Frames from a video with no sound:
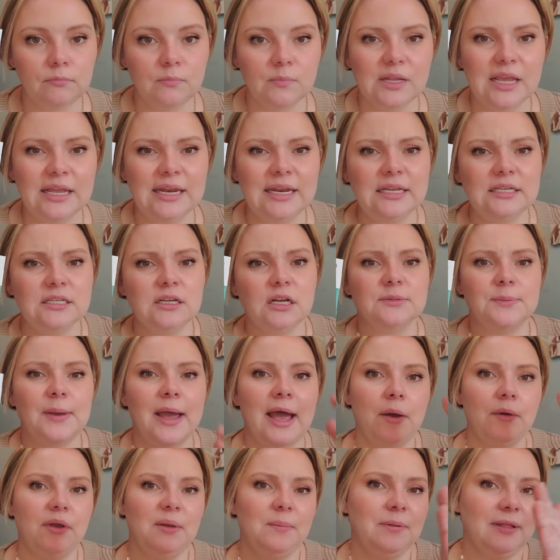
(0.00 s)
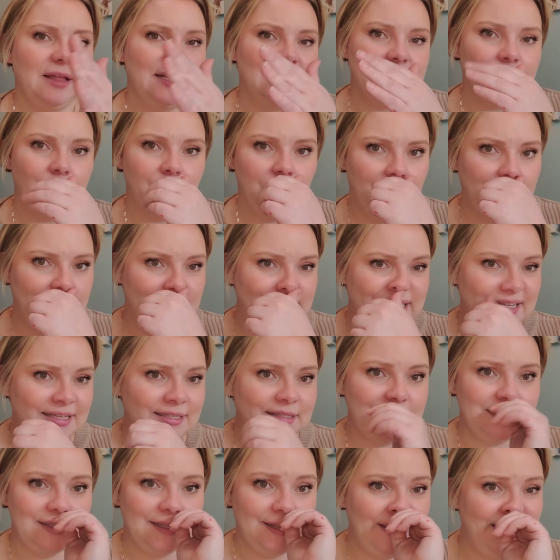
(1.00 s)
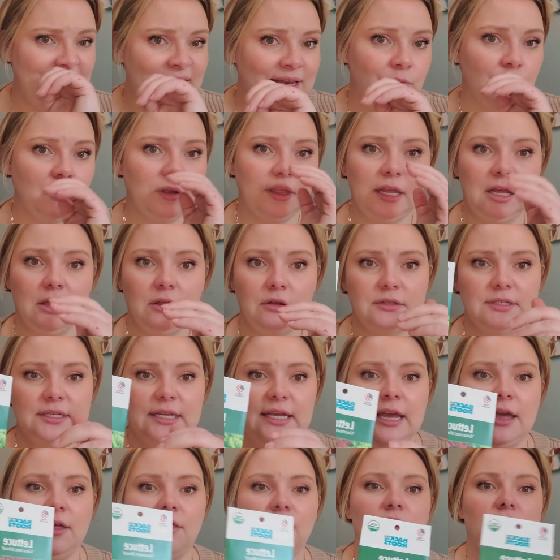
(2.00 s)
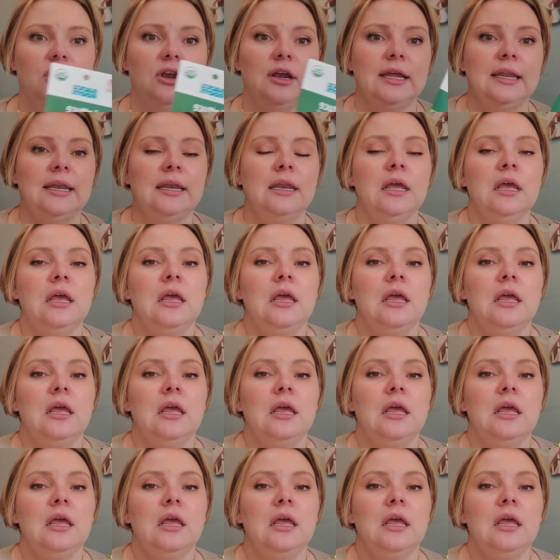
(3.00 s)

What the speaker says: and he talked about how he plants them really densely and really close together, and